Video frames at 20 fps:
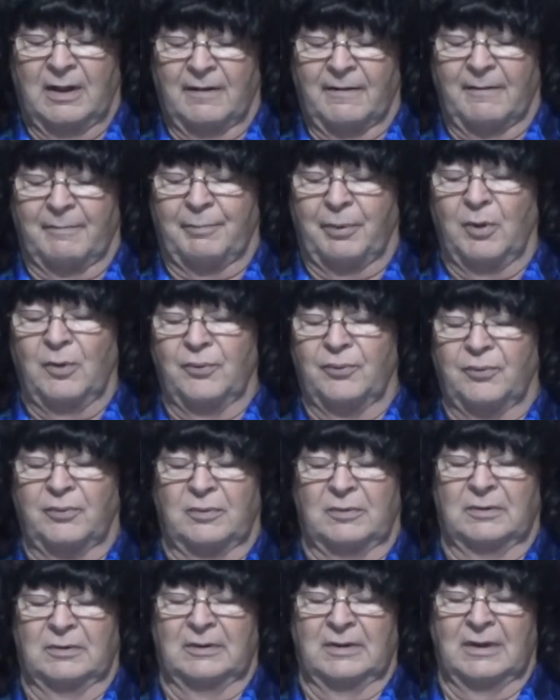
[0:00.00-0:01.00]
the poof
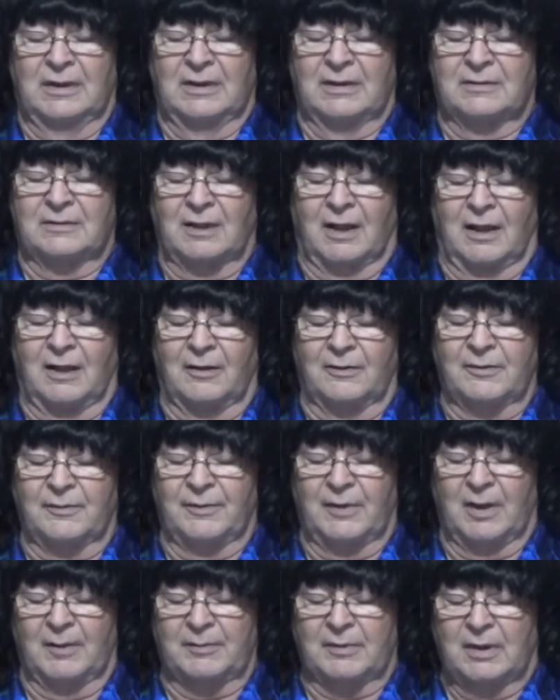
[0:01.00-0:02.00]
style
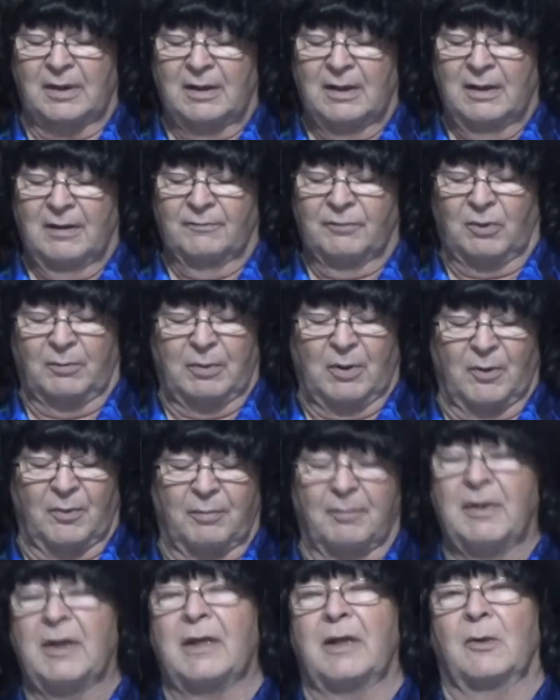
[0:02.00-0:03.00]
developed for
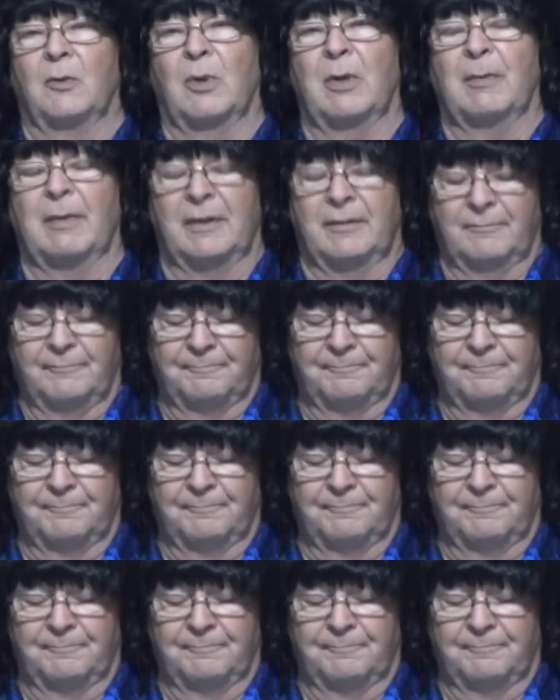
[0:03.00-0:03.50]
both men and women,